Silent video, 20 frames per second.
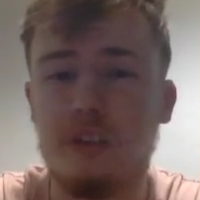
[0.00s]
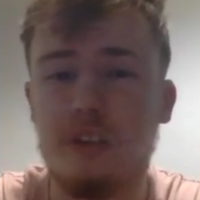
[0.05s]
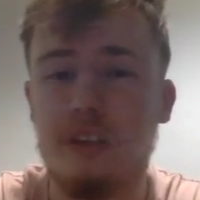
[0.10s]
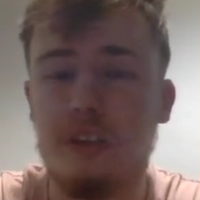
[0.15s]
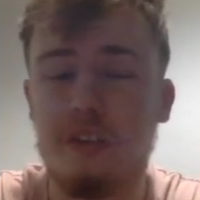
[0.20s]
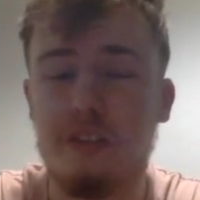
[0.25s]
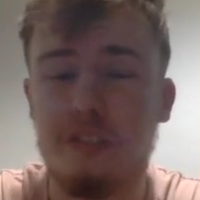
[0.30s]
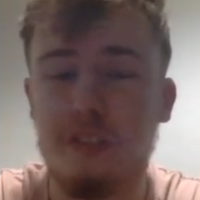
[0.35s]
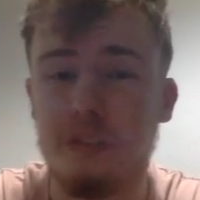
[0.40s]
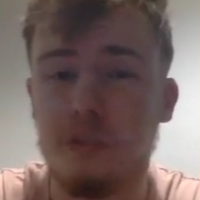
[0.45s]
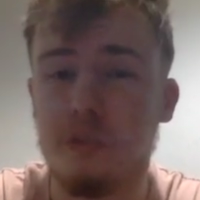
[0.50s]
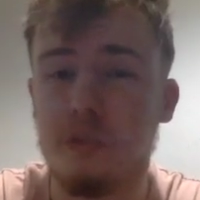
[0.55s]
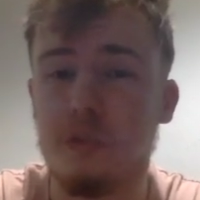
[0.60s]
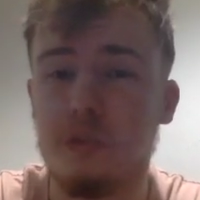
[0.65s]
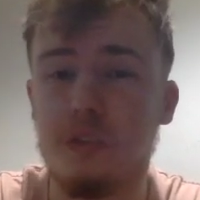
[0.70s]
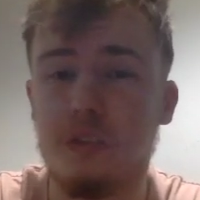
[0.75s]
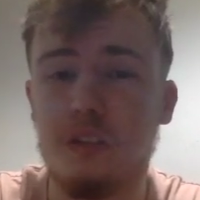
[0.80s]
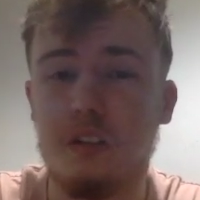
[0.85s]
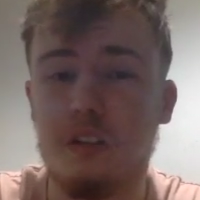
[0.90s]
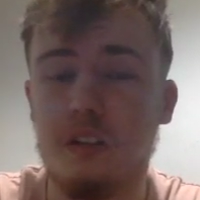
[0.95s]
if Vince will,
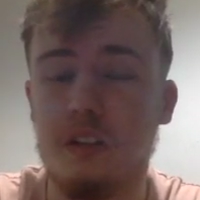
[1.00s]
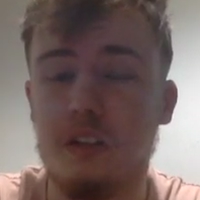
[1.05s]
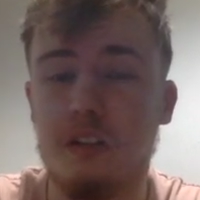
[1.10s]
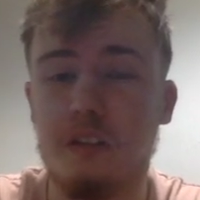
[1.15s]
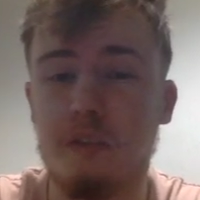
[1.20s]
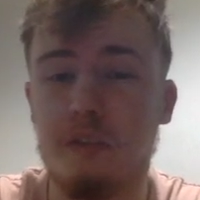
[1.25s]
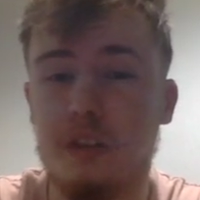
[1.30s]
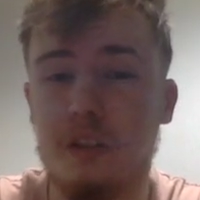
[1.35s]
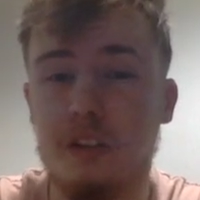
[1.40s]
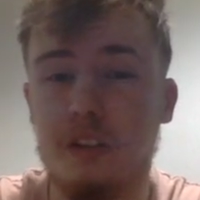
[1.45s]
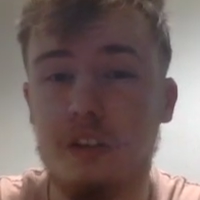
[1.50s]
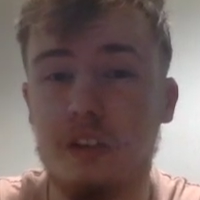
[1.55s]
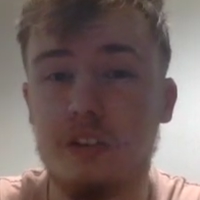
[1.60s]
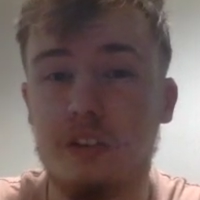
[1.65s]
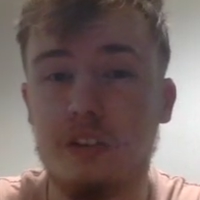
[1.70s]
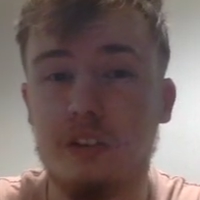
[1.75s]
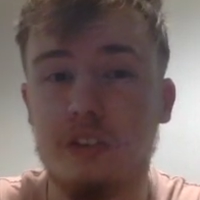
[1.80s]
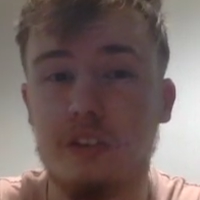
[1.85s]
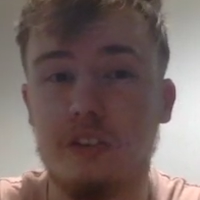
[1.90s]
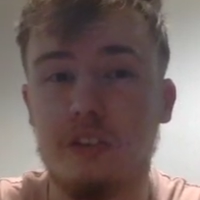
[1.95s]
on my thoughts
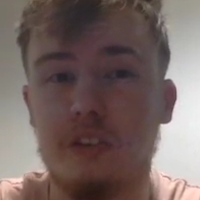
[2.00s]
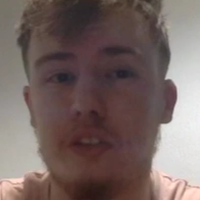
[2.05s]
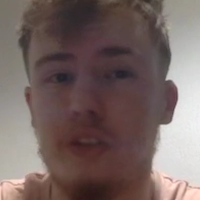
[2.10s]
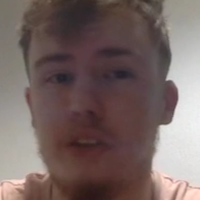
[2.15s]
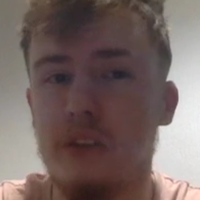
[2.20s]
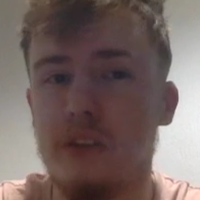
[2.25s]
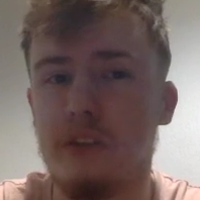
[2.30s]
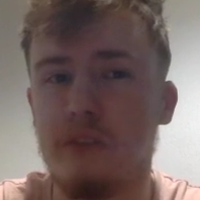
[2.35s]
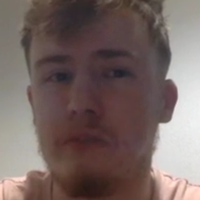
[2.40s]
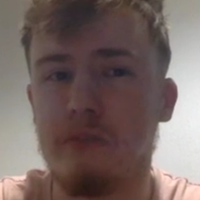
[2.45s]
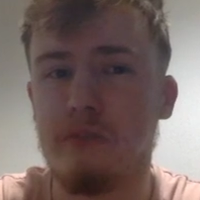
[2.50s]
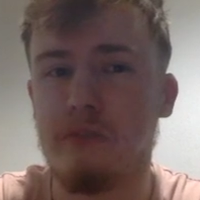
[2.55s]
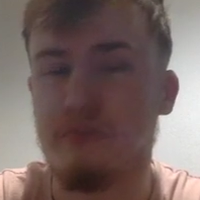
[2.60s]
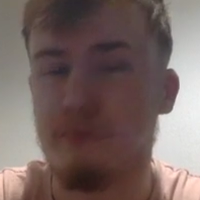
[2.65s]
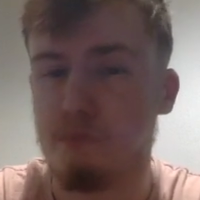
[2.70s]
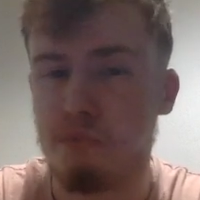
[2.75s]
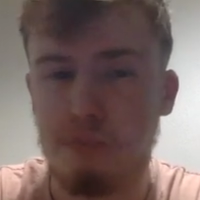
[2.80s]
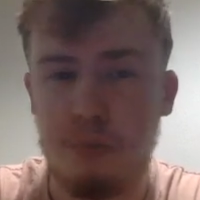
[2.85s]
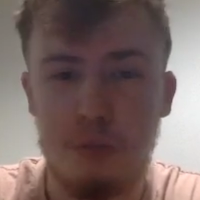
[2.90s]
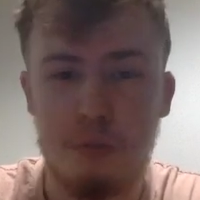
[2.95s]
on
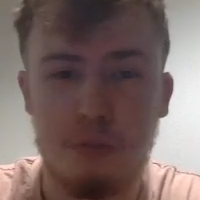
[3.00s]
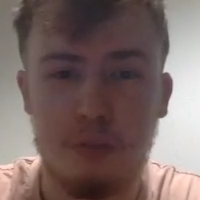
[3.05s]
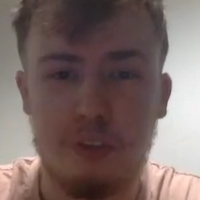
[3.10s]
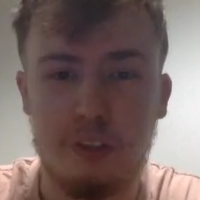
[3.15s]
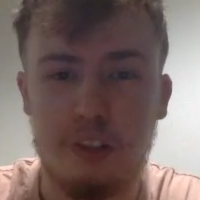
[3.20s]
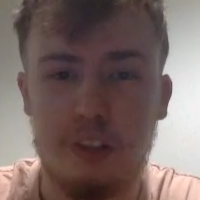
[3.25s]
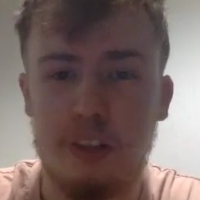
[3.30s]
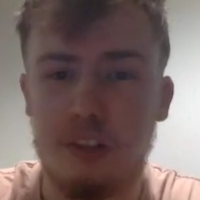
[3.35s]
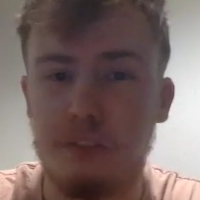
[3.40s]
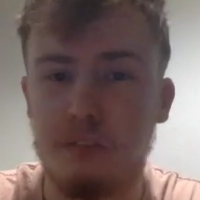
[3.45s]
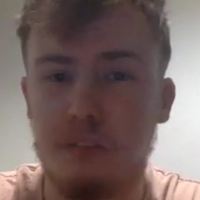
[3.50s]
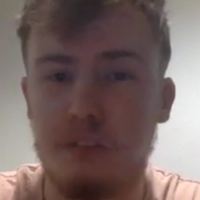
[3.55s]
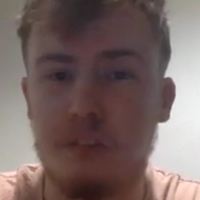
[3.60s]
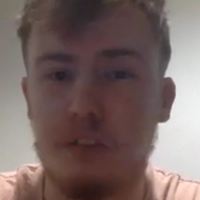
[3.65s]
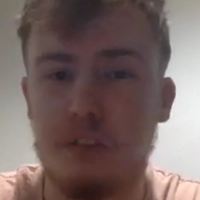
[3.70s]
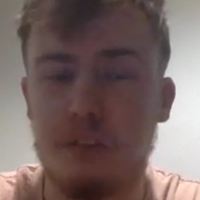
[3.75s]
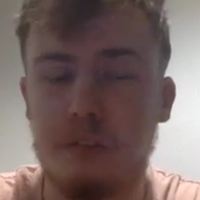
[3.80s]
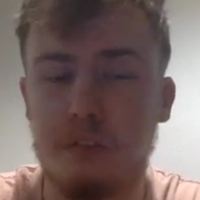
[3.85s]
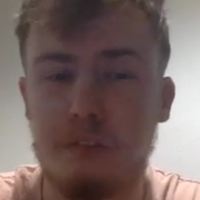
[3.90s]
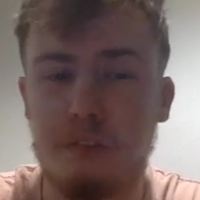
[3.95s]
people saying that will
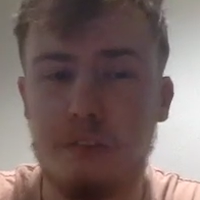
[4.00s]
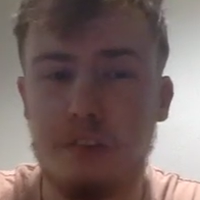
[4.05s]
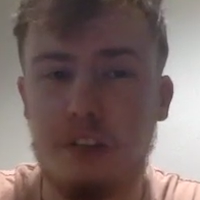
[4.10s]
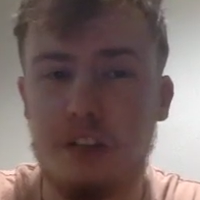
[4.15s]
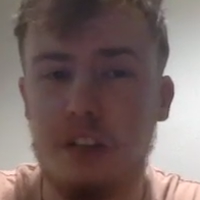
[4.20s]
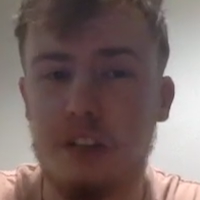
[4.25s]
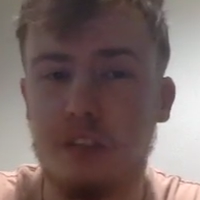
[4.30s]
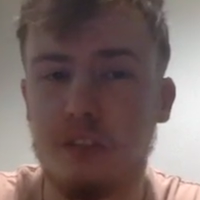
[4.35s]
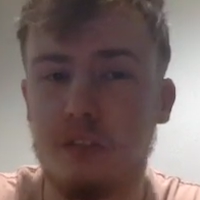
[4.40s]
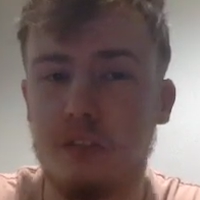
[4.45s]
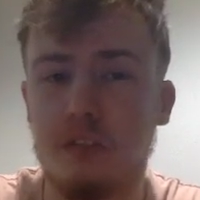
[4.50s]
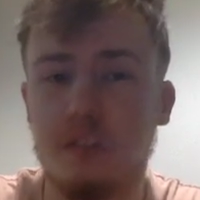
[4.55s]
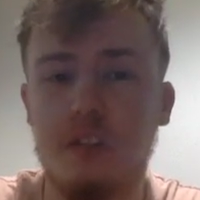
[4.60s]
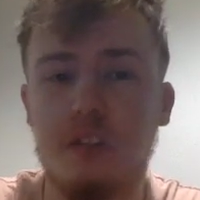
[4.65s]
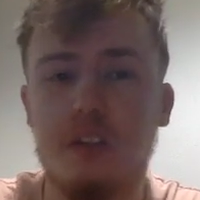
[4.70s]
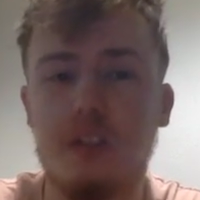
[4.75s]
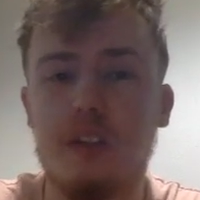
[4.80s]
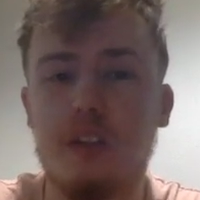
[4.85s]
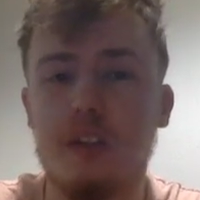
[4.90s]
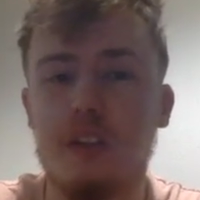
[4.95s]
wrestling be cancelled.
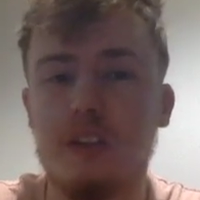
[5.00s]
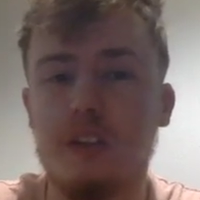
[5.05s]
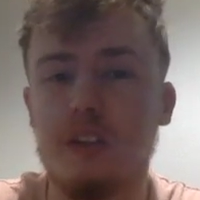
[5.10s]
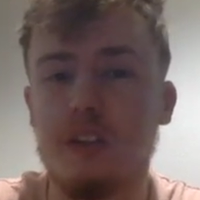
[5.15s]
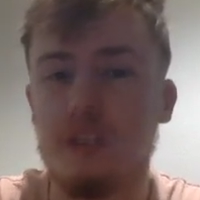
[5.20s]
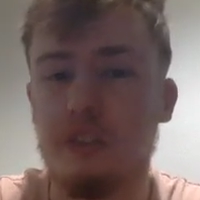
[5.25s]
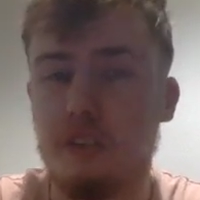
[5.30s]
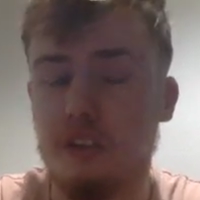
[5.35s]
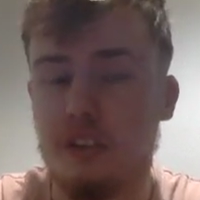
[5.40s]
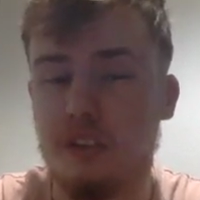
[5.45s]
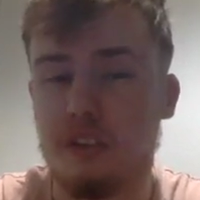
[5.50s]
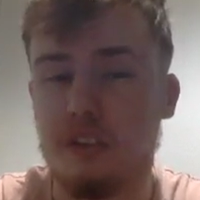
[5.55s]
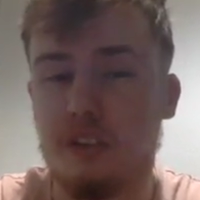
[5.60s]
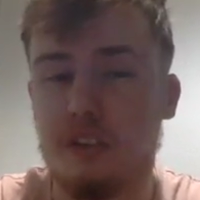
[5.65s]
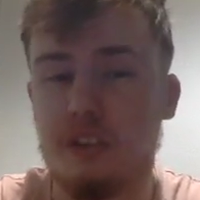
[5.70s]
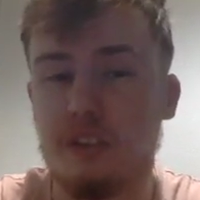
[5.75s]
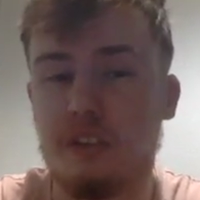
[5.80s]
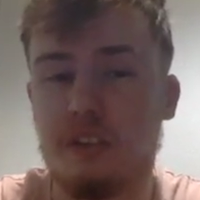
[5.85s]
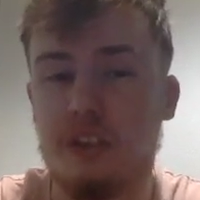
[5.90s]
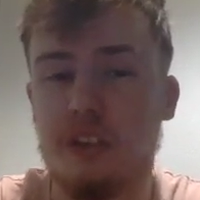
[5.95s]
Leave your thoughts in the
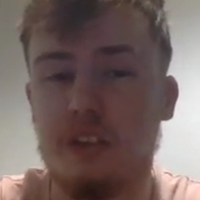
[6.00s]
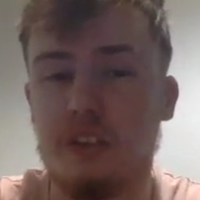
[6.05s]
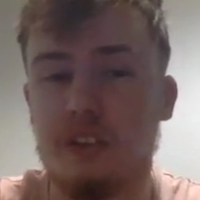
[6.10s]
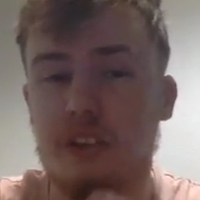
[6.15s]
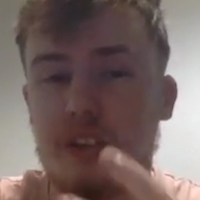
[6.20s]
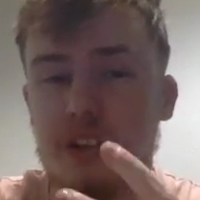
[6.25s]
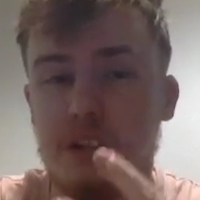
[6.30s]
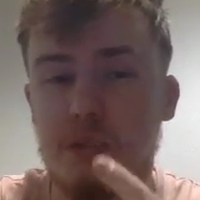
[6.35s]
comments, guys.